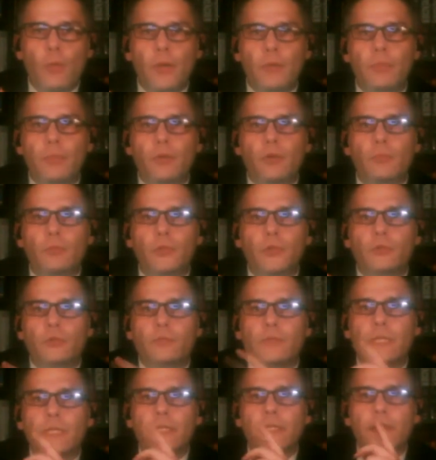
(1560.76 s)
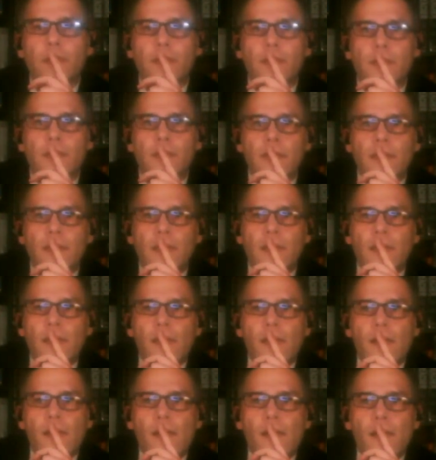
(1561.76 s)
comic book movies,
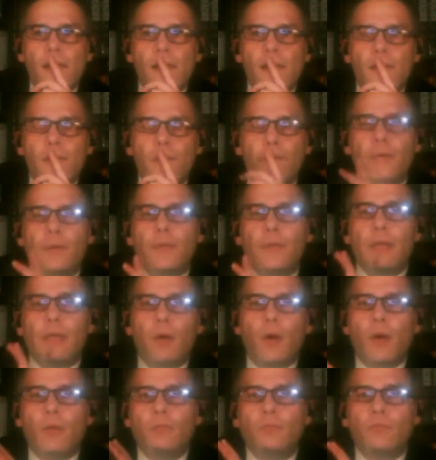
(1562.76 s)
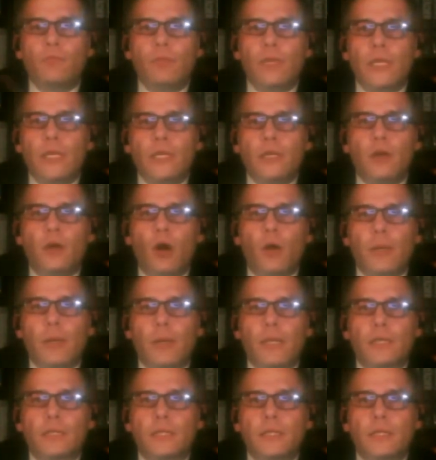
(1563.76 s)
but they won't read
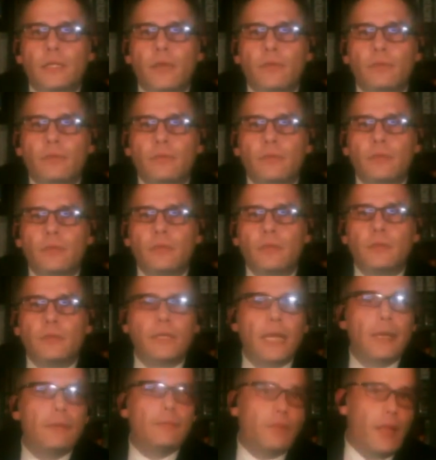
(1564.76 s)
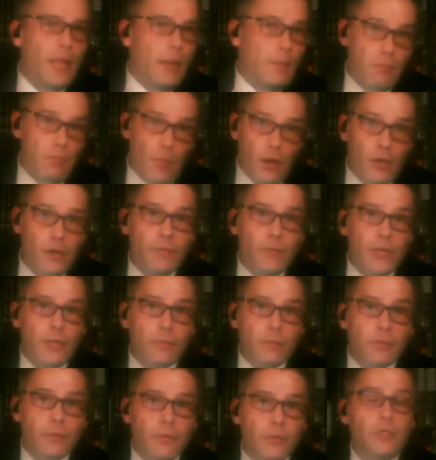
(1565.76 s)
comics. You know, they, hmm. they might
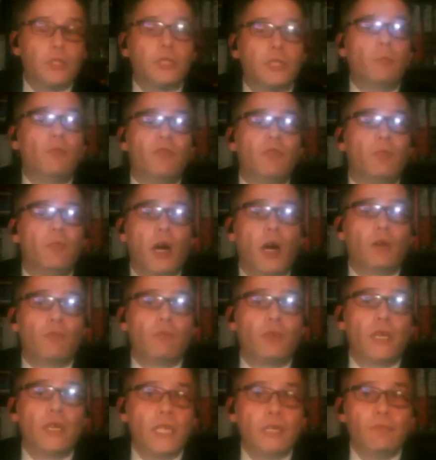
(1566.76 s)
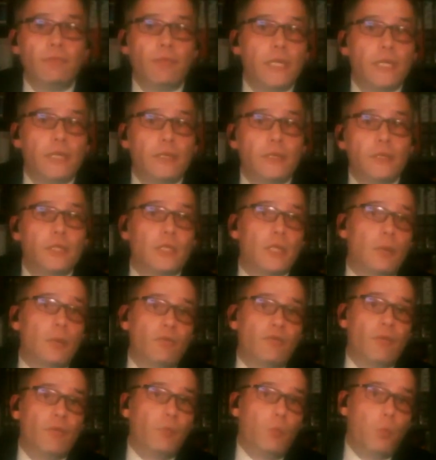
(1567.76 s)
read a book. Some of them aren't really readers,
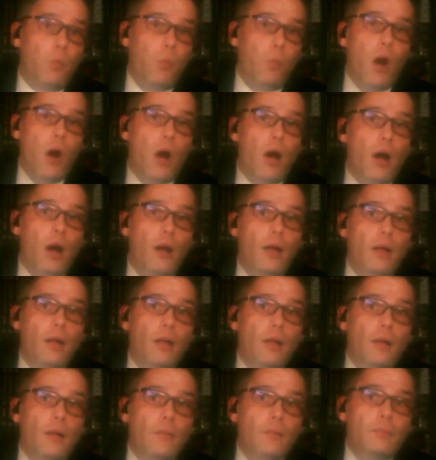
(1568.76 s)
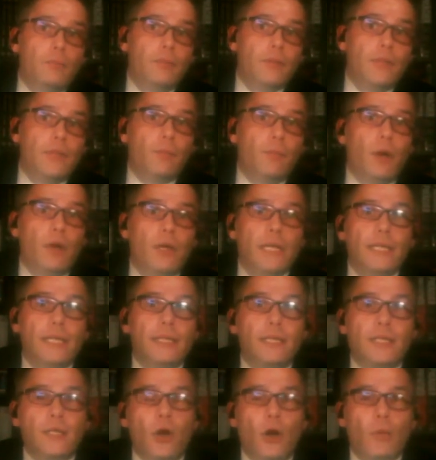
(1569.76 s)
some of them were, but they weren't
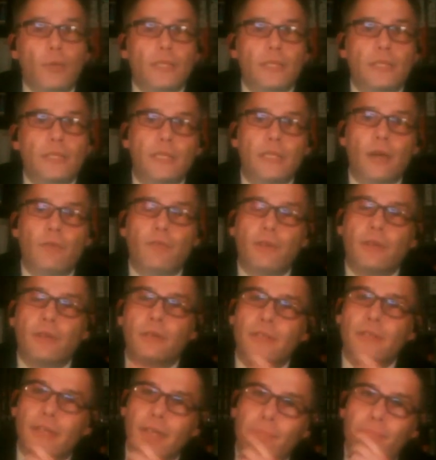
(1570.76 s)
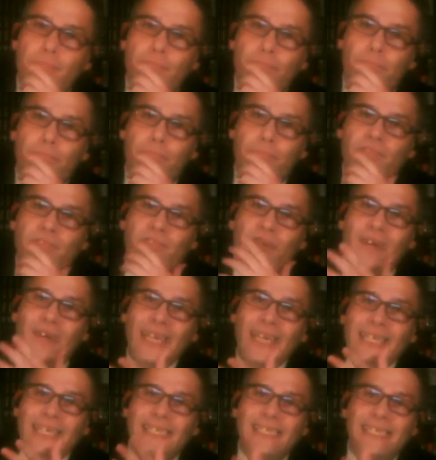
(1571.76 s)
into comics and stuff. And I was like, but if
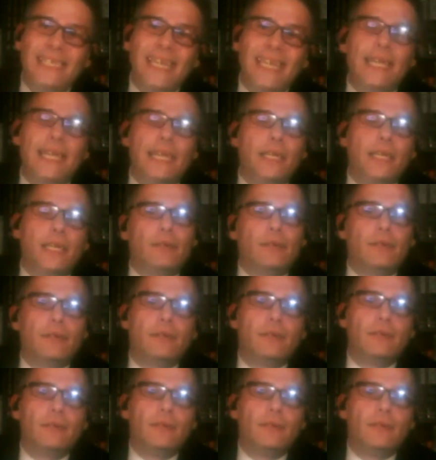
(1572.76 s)
I did